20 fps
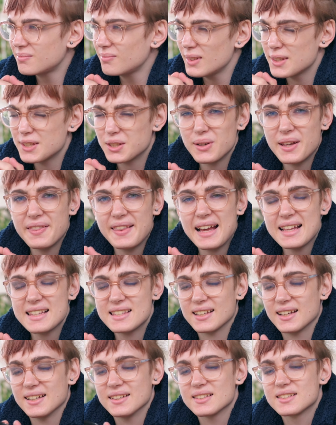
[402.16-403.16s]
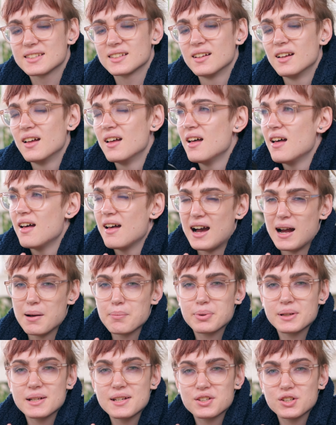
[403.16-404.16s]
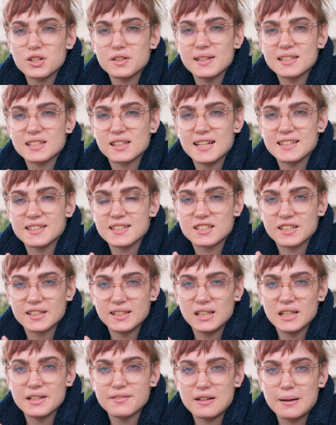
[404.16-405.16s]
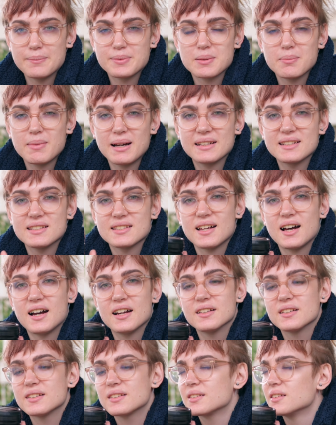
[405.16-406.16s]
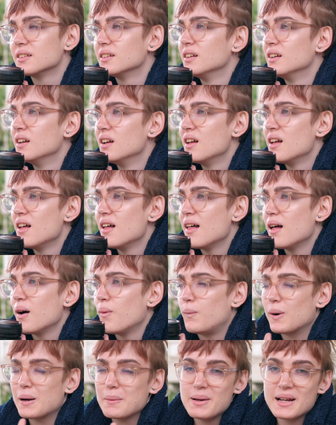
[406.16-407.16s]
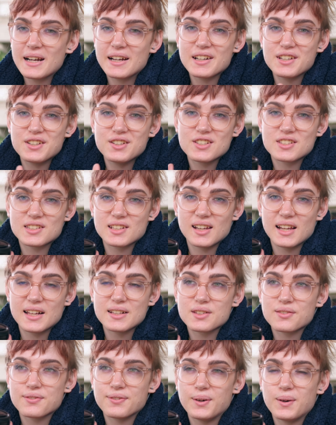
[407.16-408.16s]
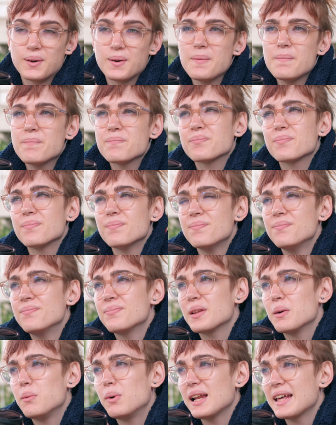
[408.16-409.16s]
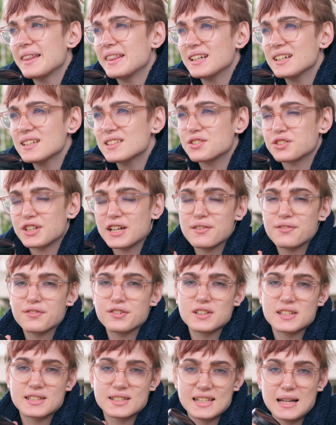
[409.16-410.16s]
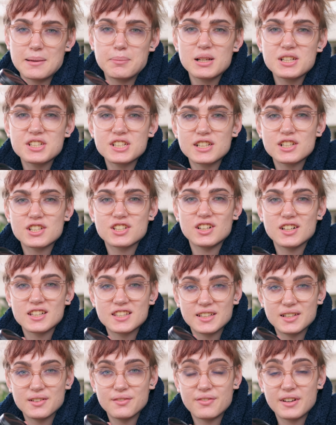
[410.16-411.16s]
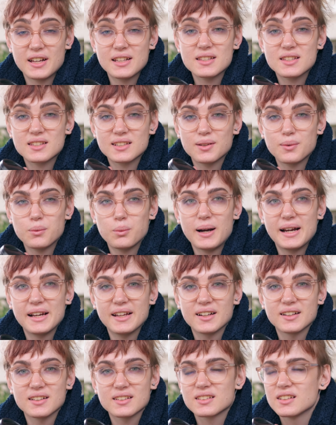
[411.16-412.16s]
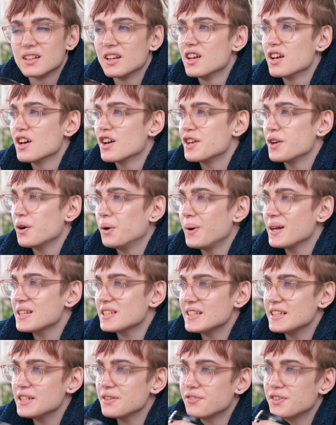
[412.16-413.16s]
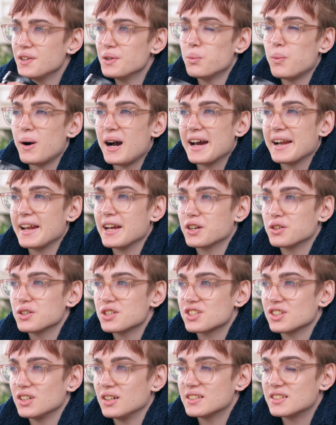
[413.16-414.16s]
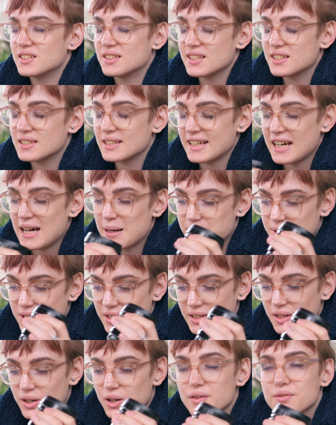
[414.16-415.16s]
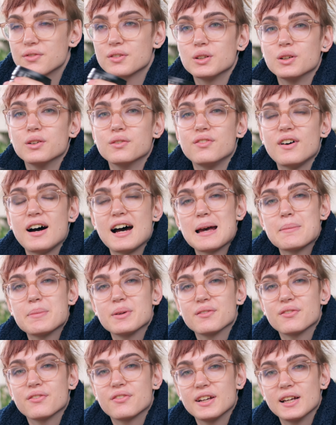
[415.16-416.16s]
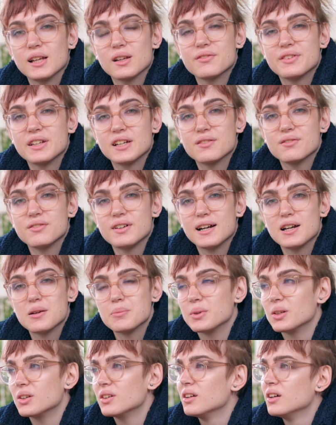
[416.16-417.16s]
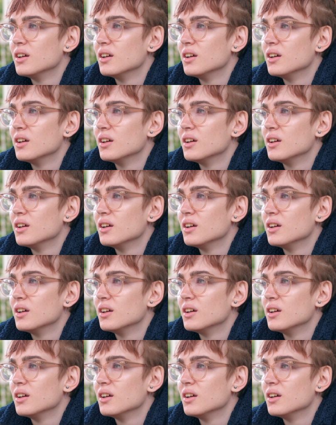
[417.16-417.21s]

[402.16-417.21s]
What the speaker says: So in that sense, I'm pretty sure this lens is going to live up to my desires. What am I going to use the lens for? Well, I think it's great for establishing shots at events and weddings. You always need a few wide-angle shots just to capture the overall vibe and feel of the environment.